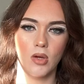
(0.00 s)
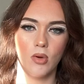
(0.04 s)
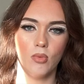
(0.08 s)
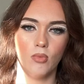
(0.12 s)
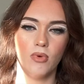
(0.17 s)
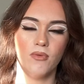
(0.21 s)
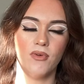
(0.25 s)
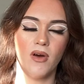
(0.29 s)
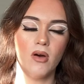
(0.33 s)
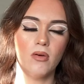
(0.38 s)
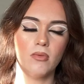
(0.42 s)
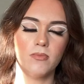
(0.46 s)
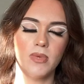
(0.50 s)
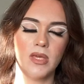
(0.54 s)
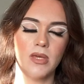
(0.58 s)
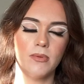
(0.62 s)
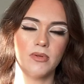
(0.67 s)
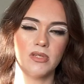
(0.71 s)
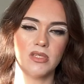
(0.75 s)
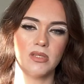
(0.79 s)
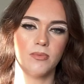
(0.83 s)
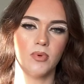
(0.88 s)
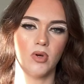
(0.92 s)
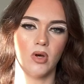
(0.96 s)
Without
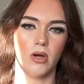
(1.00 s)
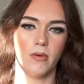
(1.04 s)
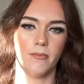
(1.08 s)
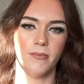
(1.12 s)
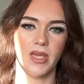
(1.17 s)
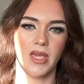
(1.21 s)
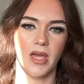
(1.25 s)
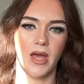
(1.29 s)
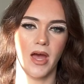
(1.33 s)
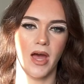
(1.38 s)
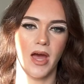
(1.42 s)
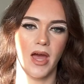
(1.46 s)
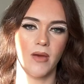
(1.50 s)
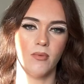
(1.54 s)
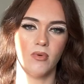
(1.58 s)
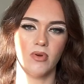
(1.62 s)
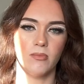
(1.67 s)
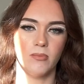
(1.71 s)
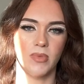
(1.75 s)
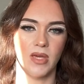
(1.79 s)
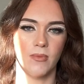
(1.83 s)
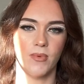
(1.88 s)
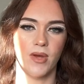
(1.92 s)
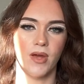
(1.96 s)
people supporting me, I
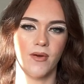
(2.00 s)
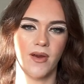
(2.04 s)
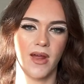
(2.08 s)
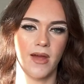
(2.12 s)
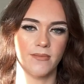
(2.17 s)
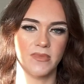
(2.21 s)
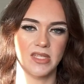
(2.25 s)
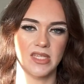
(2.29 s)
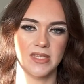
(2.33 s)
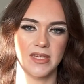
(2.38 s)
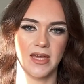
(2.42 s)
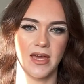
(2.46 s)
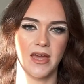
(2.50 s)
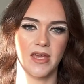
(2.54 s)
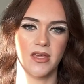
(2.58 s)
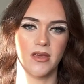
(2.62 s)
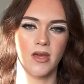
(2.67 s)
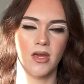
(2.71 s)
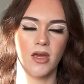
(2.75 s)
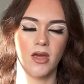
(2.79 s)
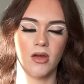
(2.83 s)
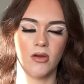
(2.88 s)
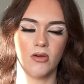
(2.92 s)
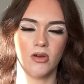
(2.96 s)
wouldn't be where I am today,
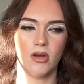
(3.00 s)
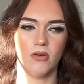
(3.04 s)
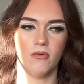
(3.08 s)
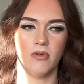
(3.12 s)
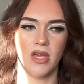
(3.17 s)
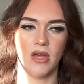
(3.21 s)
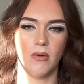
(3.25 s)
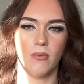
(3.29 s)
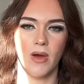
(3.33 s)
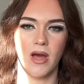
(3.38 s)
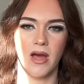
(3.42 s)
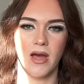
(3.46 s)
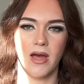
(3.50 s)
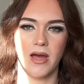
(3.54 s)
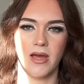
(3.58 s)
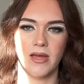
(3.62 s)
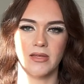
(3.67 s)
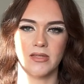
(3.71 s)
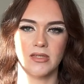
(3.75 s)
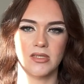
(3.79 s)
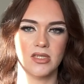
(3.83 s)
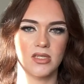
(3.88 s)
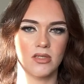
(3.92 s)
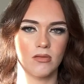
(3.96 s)

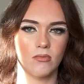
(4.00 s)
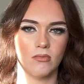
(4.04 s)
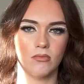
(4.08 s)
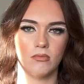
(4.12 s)
career-wise,